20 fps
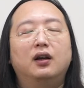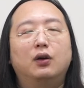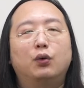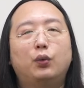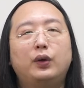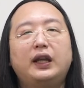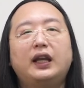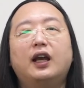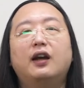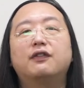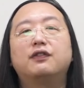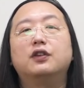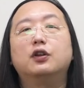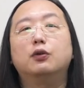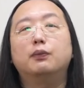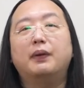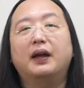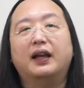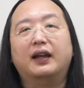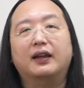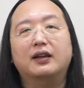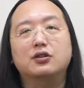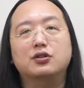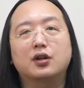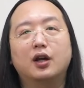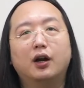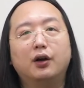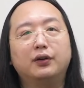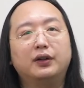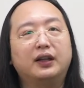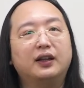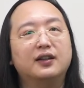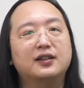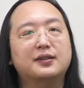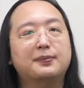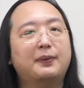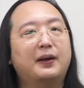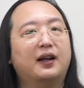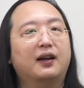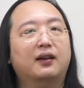we have no baggage holding
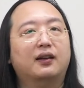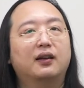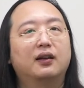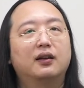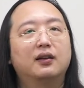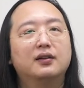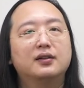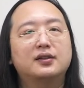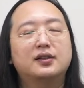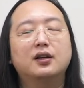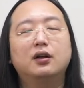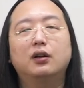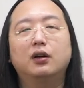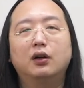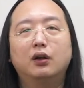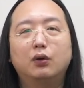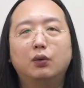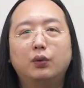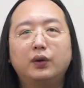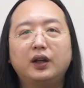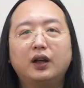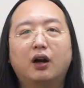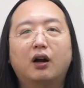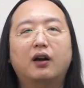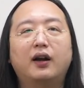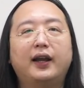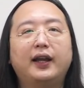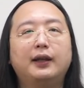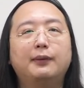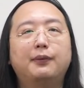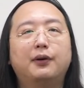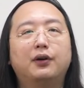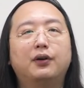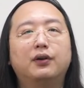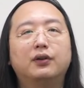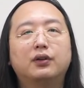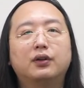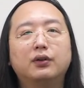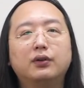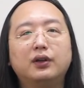us back. So we are
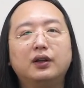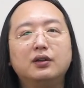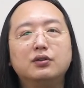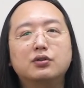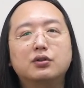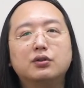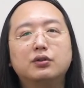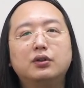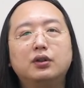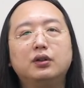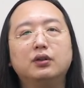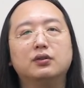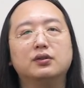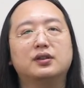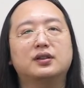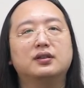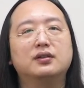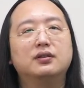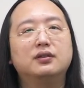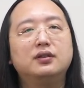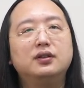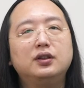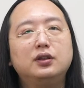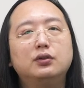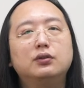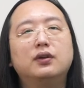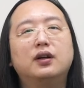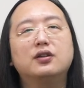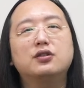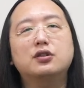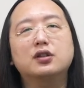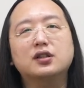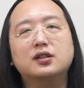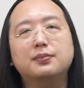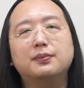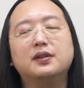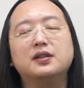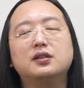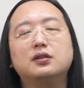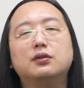able to introduce new
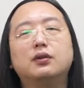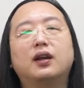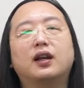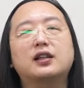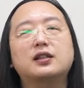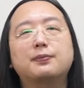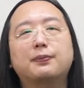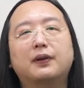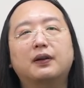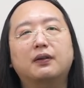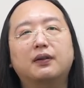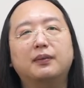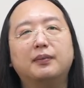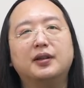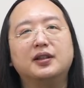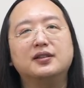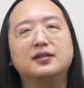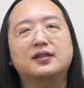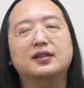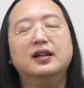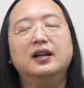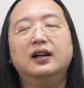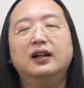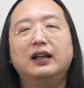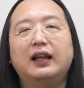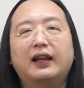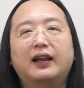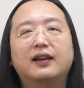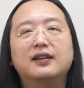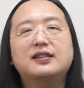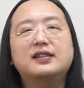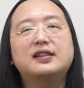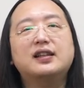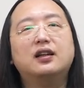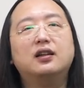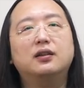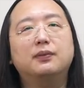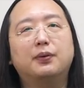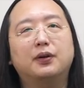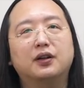adjustments, new experiments, like a
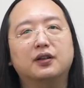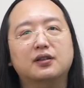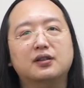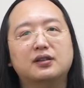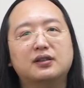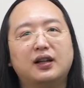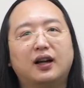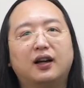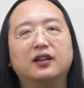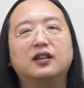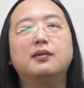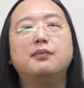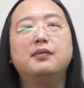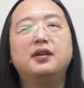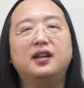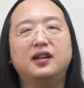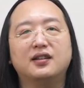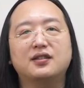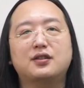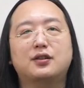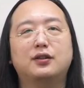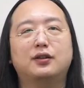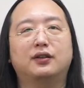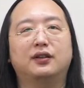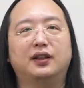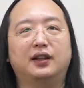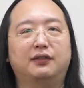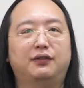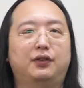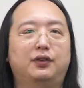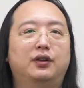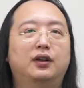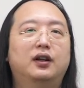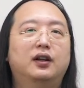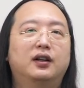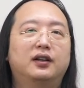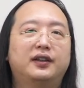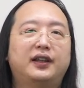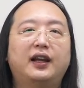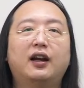sandbox on the ministerial level.
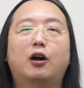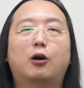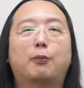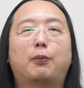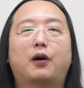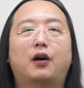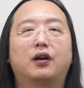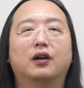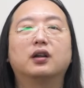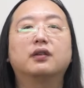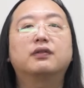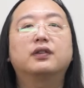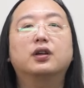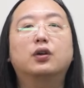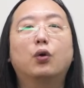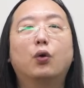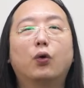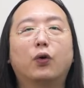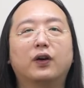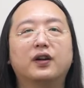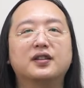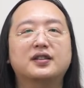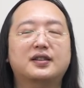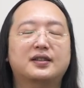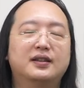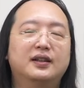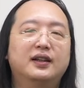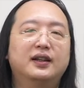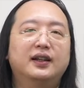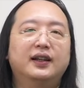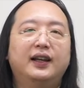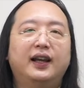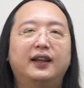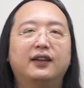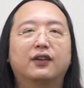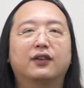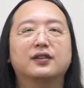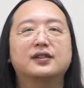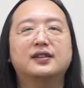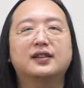They are part of the course, and
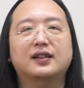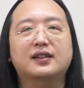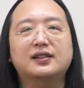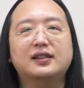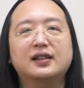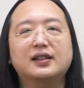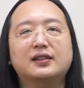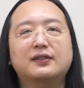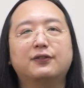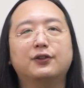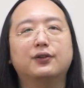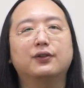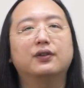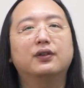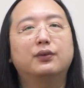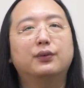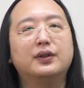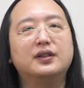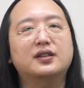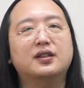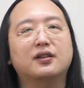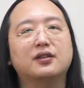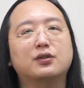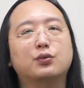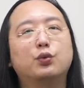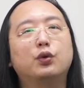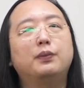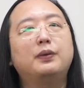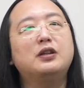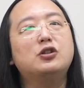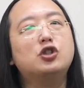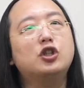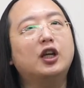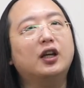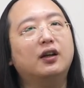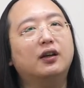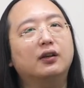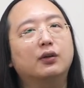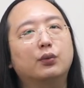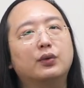our successful results will be
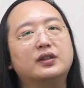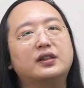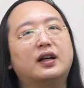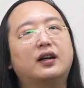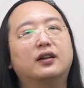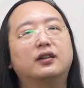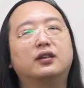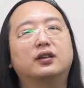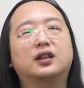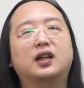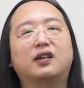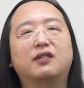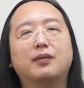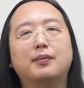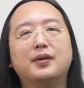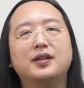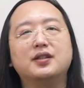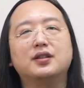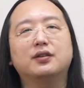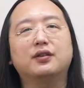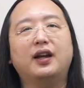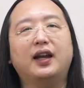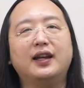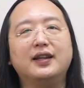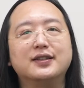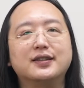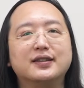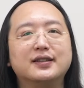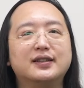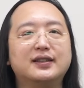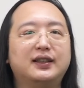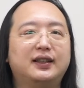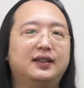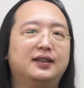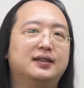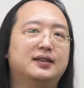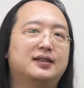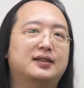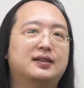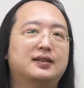shared with other governmental
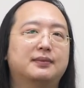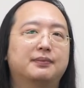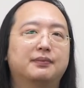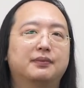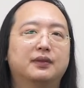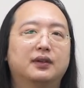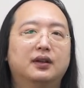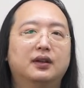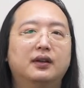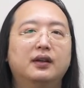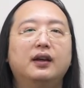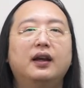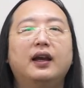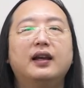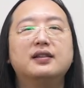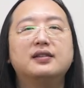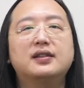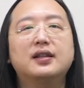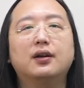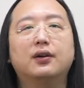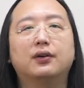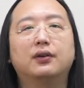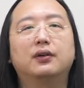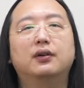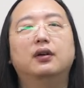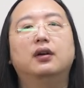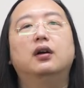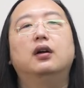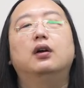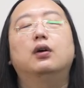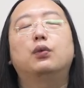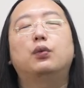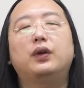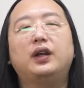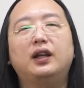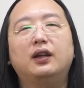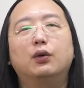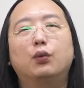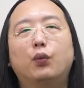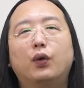agencies. And so
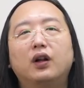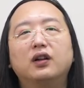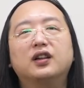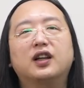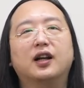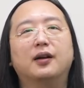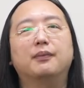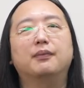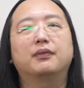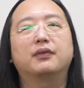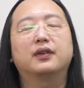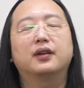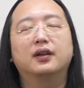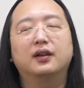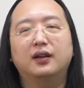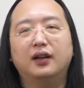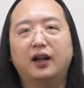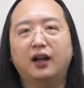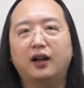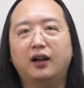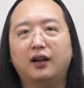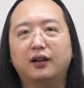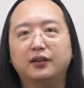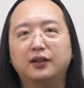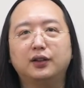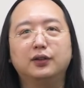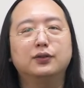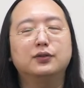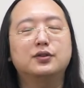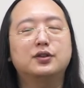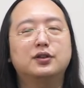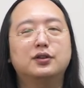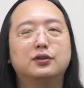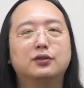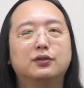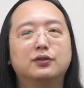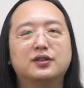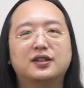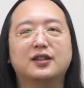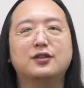we welcome you
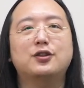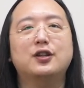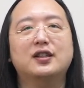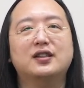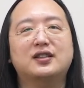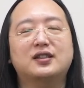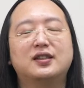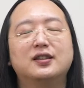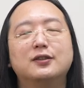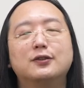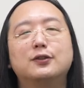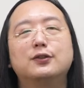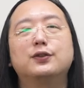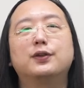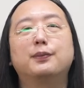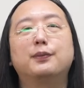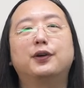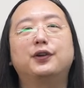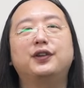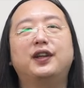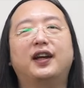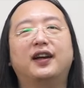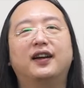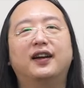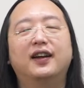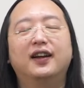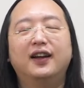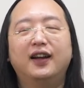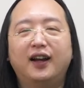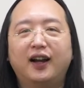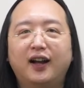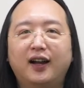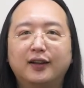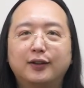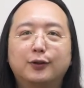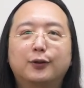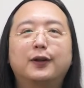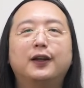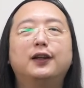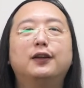to suggest to the MODA
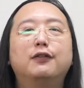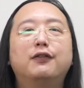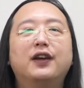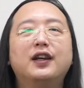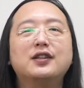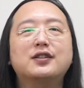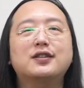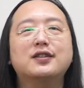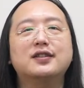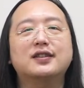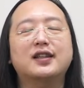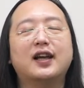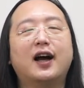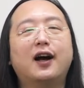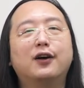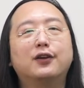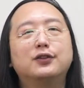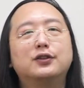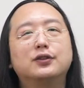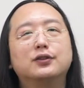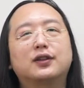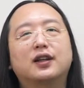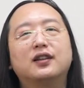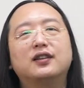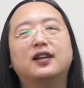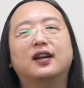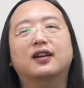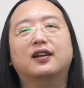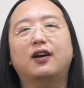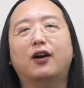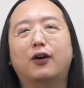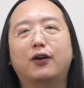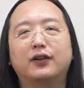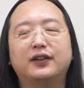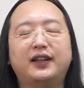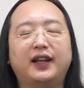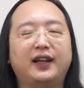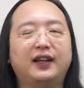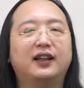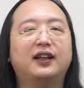your innovations, how to conduct our
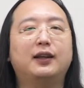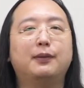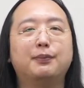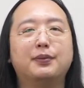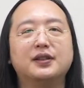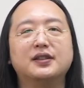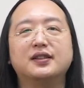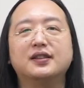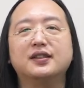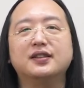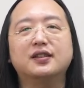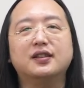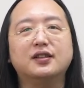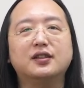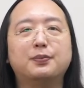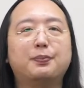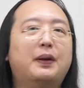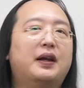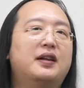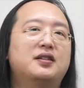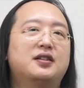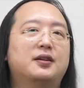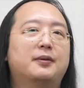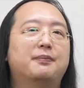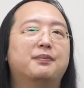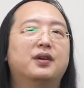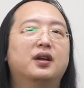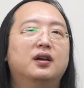daily businesses better.